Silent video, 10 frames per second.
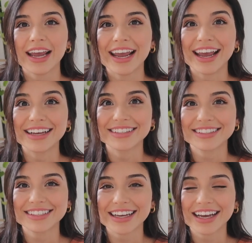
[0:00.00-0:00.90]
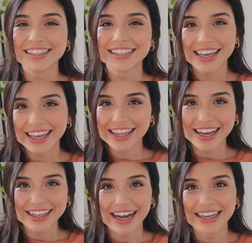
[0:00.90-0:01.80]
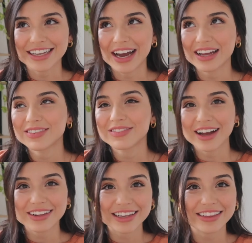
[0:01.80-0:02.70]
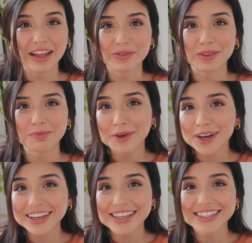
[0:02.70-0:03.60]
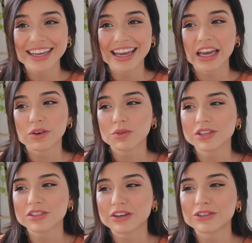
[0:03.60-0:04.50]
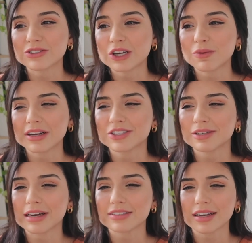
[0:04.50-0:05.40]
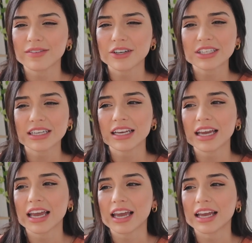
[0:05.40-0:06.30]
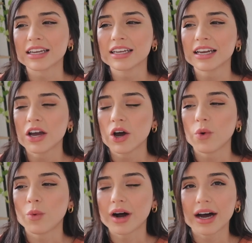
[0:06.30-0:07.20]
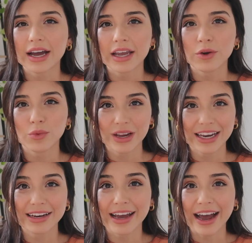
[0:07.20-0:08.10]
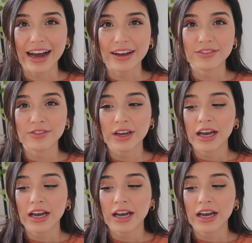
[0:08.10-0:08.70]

and taking that class, I fell in love with books, and we just learned so much about diversity and why we need to have